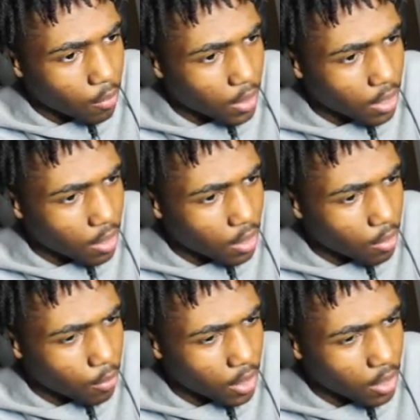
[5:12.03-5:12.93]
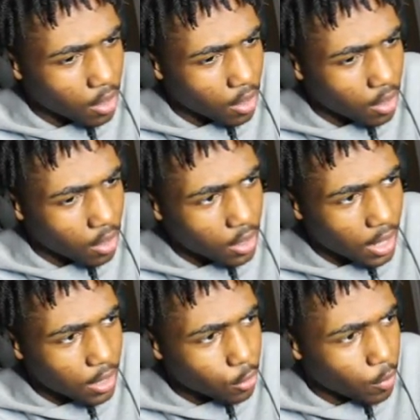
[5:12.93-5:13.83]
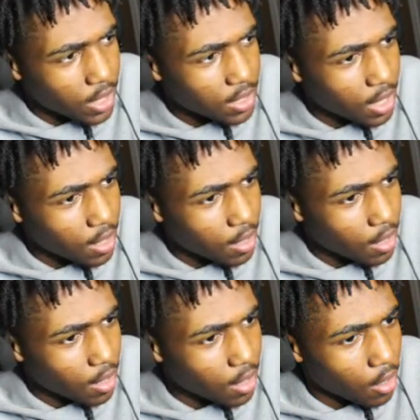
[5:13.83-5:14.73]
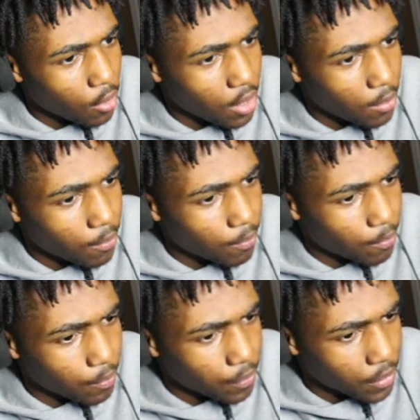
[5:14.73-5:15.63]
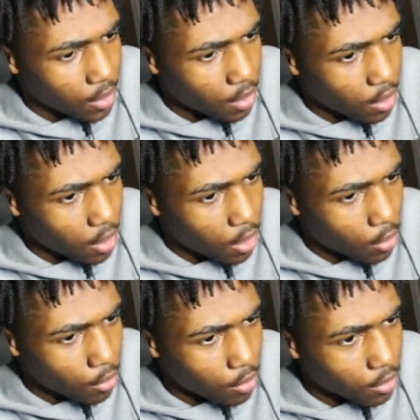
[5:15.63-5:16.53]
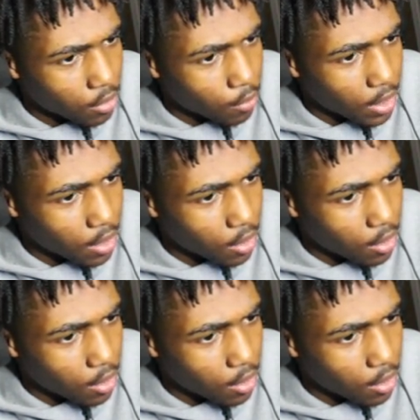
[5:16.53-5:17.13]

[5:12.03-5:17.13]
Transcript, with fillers: Wait, what? Did I just waste that? Hold up. Oh, wait.